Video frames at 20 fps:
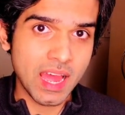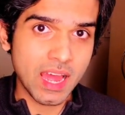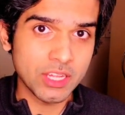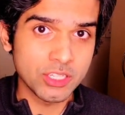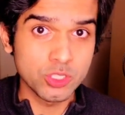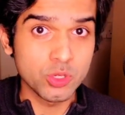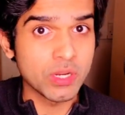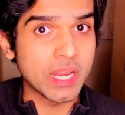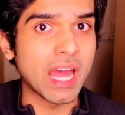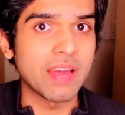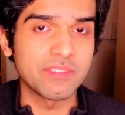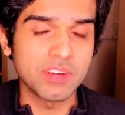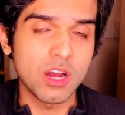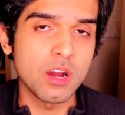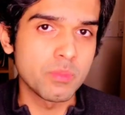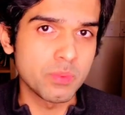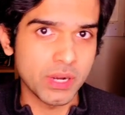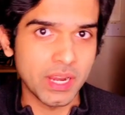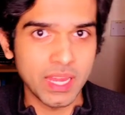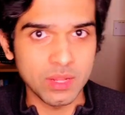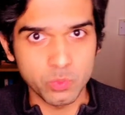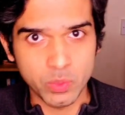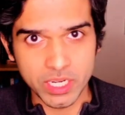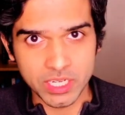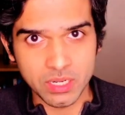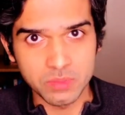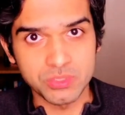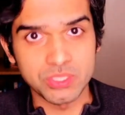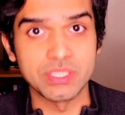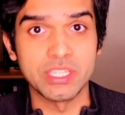don't have an upper hand when it
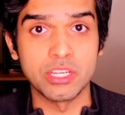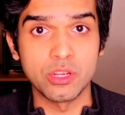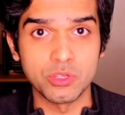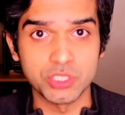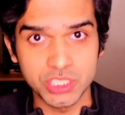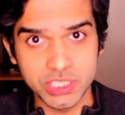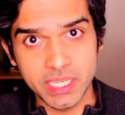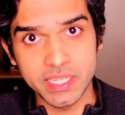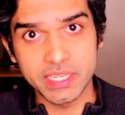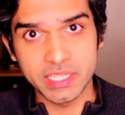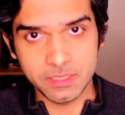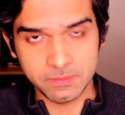comes to negotiating